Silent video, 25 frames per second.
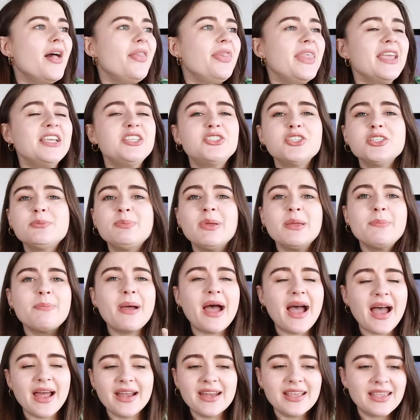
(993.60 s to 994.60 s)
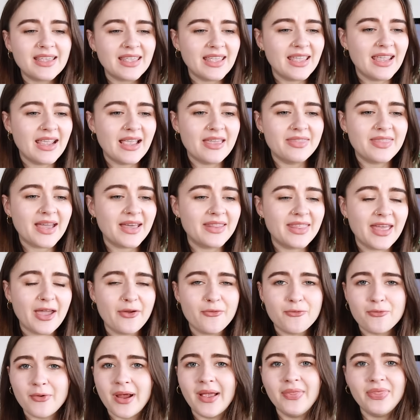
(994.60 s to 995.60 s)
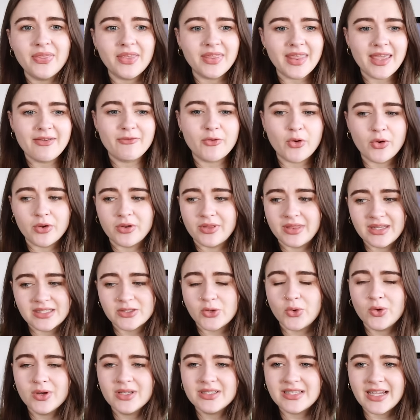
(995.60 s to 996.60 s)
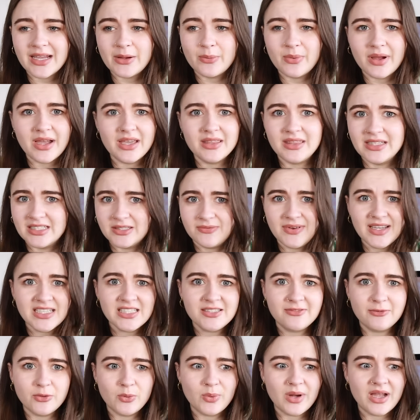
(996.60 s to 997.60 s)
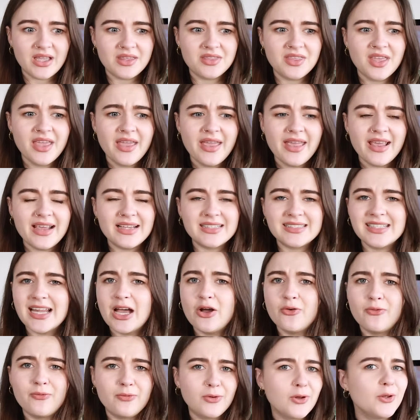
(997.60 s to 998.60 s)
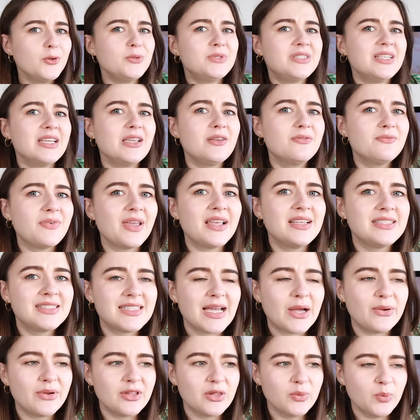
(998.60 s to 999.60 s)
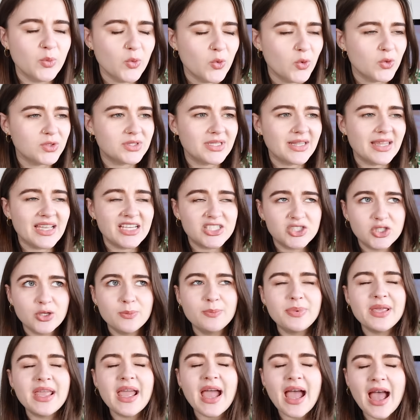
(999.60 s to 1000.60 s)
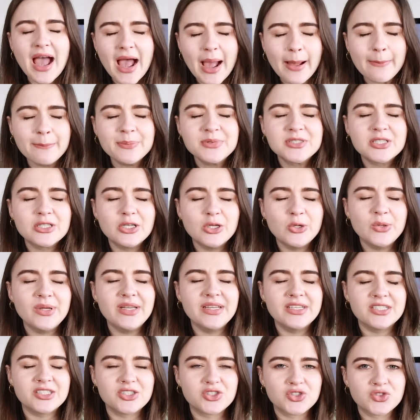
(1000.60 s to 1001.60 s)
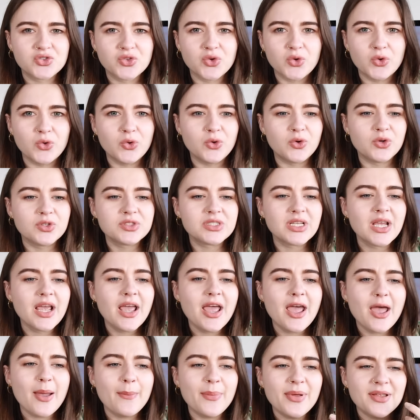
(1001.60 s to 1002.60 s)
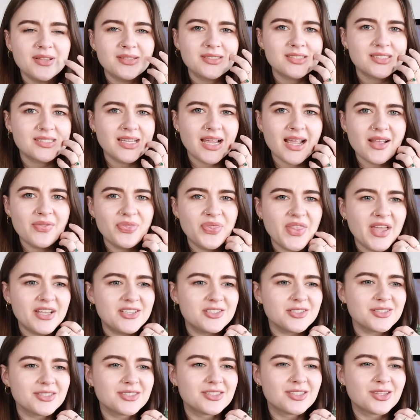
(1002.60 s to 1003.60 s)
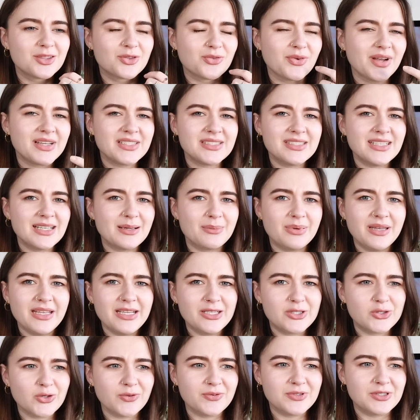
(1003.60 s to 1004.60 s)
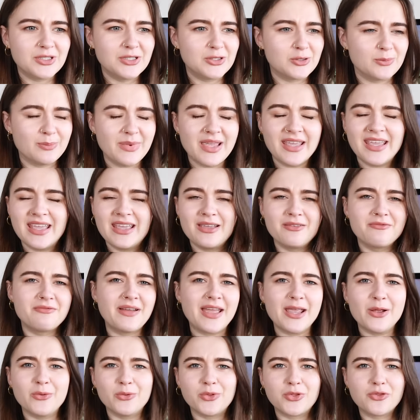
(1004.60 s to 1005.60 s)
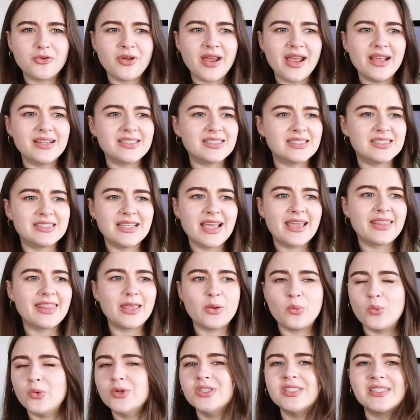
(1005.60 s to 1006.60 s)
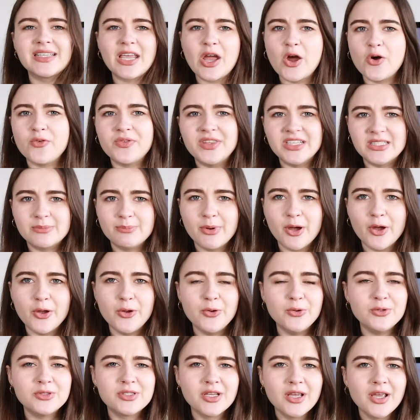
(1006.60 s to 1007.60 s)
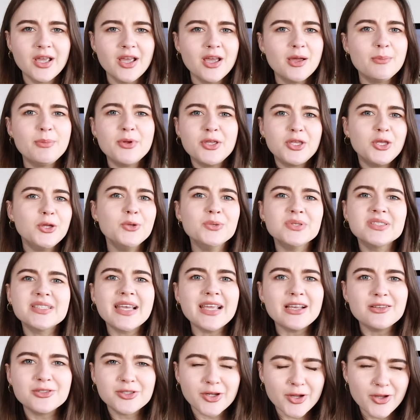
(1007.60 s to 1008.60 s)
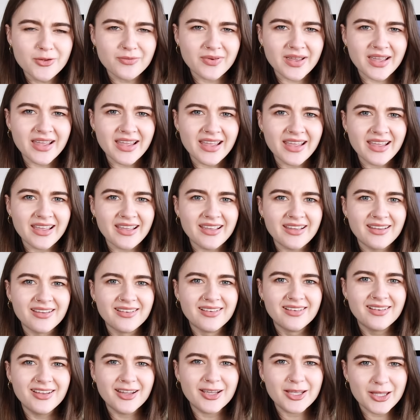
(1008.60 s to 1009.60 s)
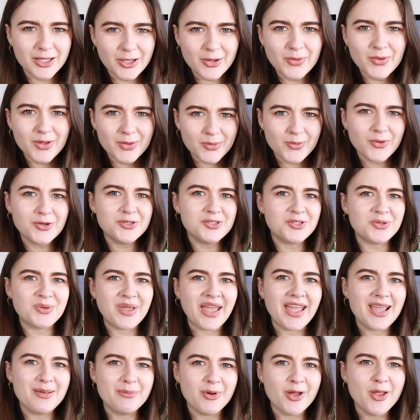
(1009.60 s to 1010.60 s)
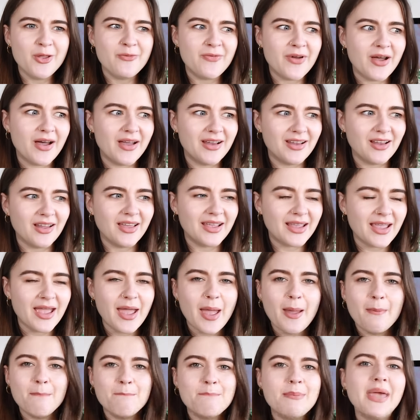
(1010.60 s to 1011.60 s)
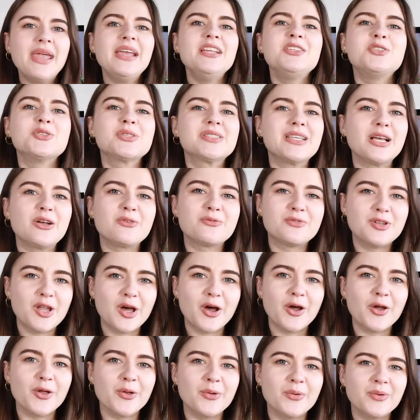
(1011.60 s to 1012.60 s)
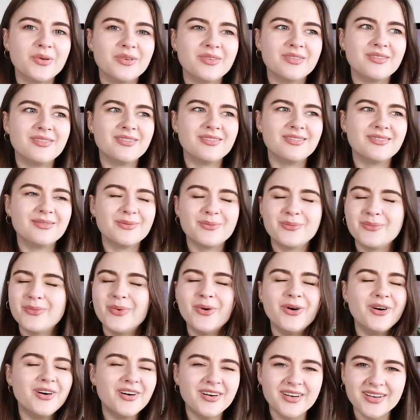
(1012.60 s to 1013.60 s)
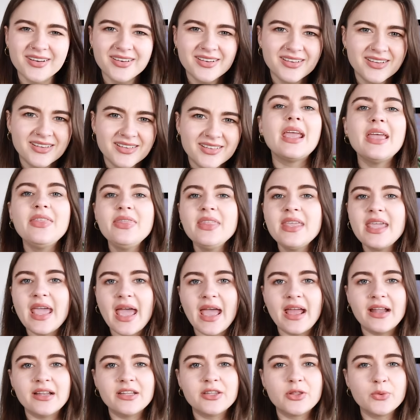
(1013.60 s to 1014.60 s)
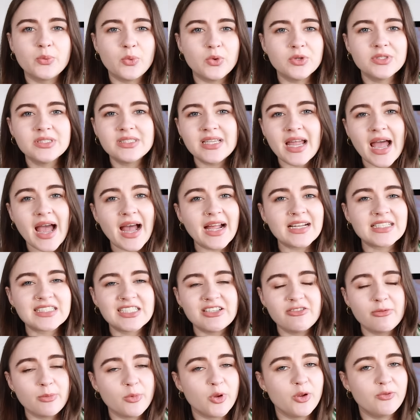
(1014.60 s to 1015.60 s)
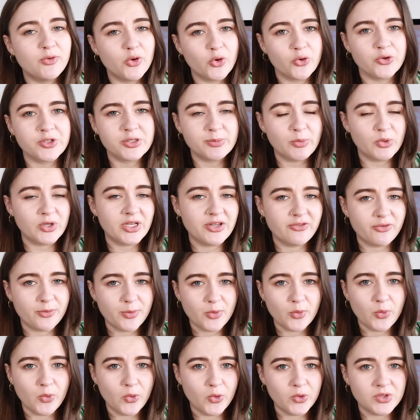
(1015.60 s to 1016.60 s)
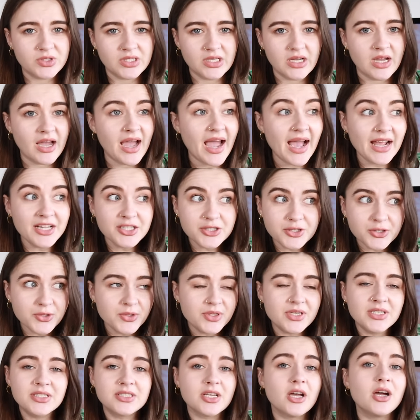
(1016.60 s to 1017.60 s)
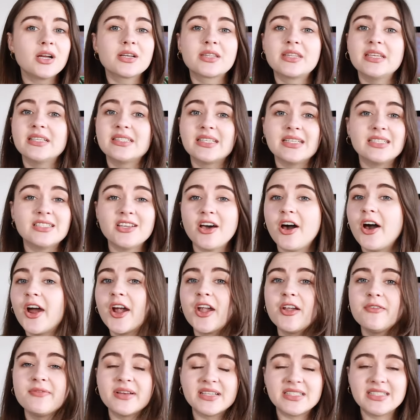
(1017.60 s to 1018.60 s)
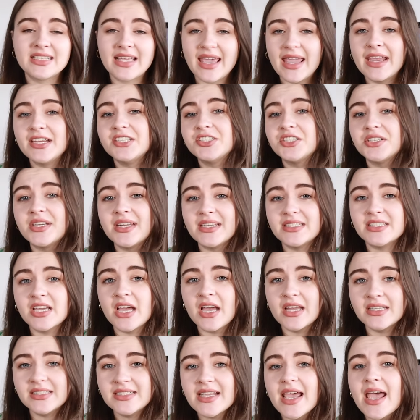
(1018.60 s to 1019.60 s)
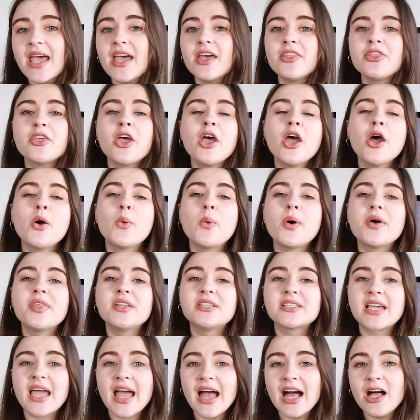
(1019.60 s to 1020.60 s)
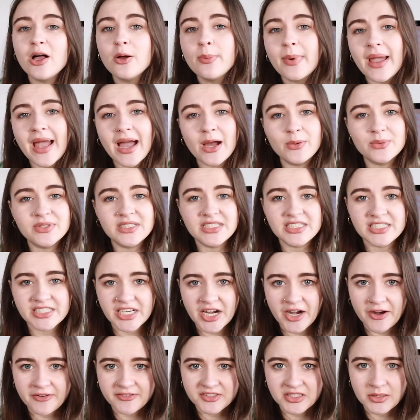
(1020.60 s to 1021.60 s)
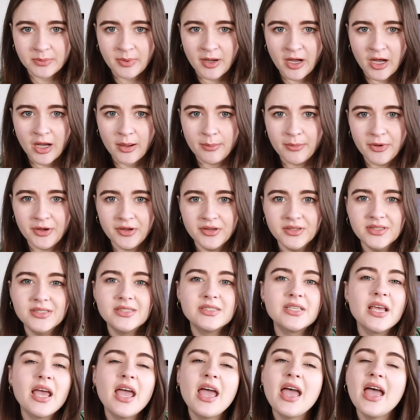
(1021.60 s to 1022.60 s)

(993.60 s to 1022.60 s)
They should be panicking that their friend that they've gone on this holiday with, this festival with, is now floating face down in the water. They should be absolutely distraught. But instead, they're just threatening police officers or making veiled threats and saying they want to get off this boat. But you sailed over here. Like, you were the ones who came over and, like, made yourself known. What? In the end, the ones to actually remove Lauren's body from the water and to conduct this entire investigation into her death were the DeKalb County Sheriff's Department.